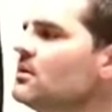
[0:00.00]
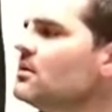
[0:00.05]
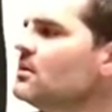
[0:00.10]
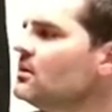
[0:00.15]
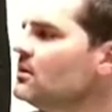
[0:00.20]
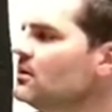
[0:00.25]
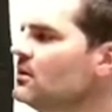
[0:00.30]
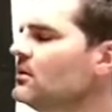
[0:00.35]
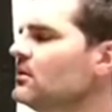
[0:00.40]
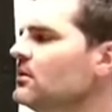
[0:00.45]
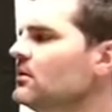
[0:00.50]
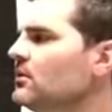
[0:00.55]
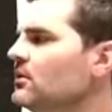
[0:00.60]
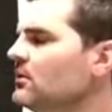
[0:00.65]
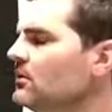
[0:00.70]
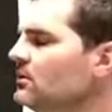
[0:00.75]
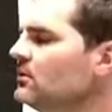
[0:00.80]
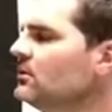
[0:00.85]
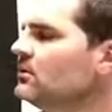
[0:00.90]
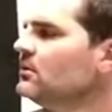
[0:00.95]

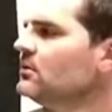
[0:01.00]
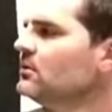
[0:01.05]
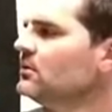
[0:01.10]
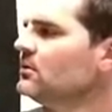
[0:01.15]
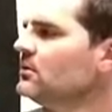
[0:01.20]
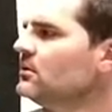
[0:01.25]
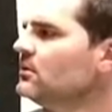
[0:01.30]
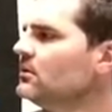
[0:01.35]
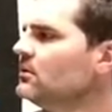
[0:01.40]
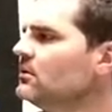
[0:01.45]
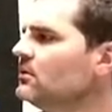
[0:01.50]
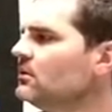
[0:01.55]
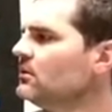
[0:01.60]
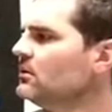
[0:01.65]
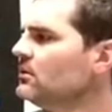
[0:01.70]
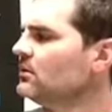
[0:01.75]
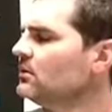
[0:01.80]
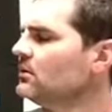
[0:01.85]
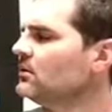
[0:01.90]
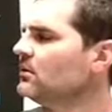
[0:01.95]

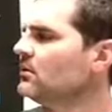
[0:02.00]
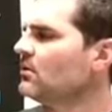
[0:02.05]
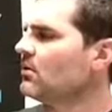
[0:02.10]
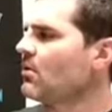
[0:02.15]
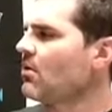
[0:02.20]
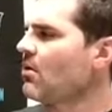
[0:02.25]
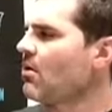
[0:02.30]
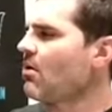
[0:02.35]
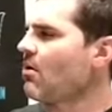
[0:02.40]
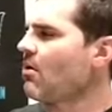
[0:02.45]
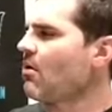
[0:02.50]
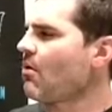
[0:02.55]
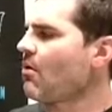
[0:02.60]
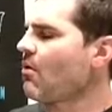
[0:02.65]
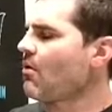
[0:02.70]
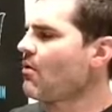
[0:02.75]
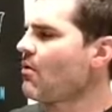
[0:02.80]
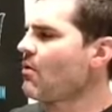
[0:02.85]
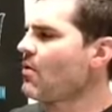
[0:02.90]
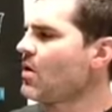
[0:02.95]

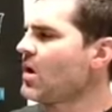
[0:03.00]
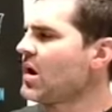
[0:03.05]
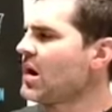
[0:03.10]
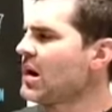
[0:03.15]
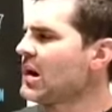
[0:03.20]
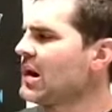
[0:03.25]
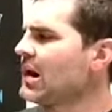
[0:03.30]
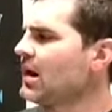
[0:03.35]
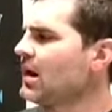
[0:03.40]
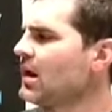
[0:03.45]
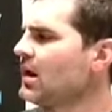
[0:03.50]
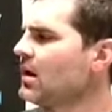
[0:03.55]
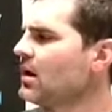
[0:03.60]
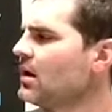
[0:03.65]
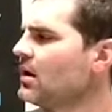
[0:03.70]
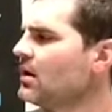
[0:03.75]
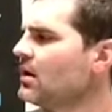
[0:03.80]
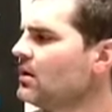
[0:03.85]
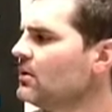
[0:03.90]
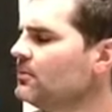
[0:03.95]

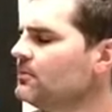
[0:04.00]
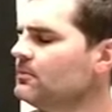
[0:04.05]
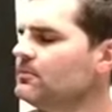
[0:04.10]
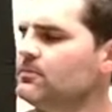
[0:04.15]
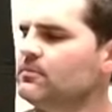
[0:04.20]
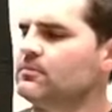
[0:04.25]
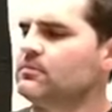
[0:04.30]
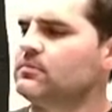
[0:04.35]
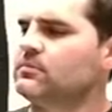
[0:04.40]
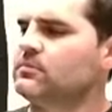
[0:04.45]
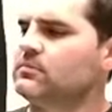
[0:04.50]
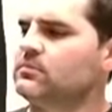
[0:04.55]
The person shown says nothing.